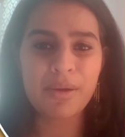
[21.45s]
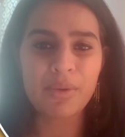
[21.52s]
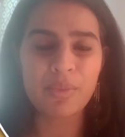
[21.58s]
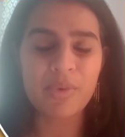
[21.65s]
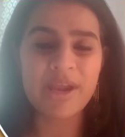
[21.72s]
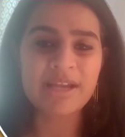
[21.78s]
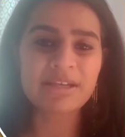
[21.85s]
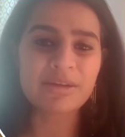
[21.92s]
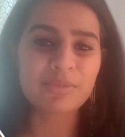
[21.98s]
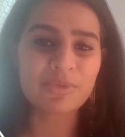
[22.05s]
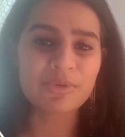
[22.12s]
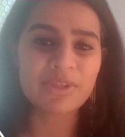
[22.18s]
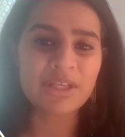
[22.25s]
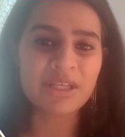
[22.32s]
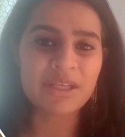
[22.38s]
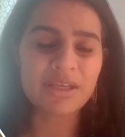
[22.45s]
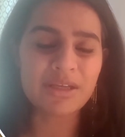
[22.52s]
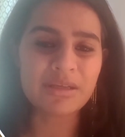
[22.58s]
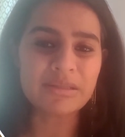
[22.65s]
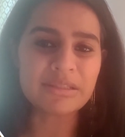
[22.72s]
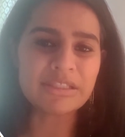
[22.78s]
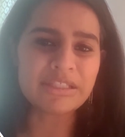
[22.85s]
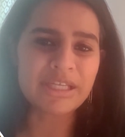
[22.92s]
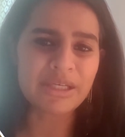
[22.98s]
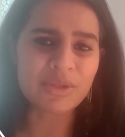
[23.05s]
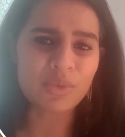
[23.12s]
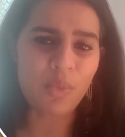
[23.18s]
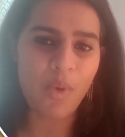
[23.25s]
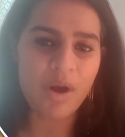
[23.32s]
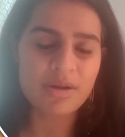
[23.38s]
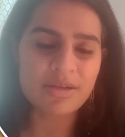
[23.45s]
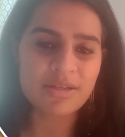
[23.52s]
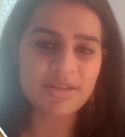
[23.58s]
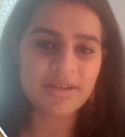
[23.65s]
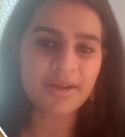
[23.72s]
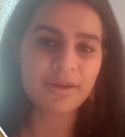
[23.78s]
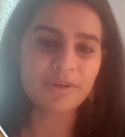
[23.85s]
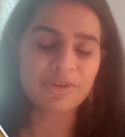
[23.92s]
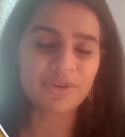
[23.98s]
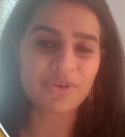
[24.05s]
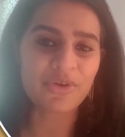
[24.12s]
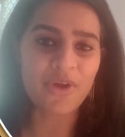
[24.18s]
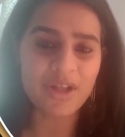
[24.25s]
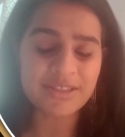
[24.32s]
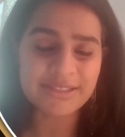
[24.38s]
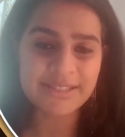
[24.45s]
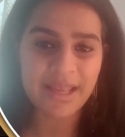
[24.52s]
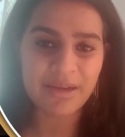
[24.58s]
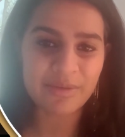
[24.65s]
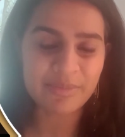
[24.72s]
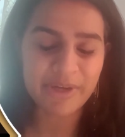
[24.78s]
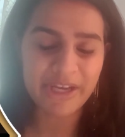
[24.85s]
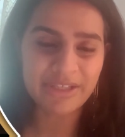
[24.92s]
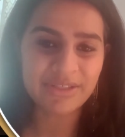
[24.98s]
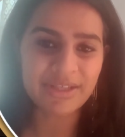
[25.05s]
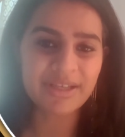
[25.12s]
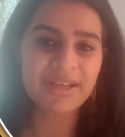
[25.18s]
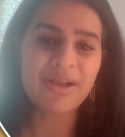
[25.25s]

We at Lamudi didn't want to not celebrate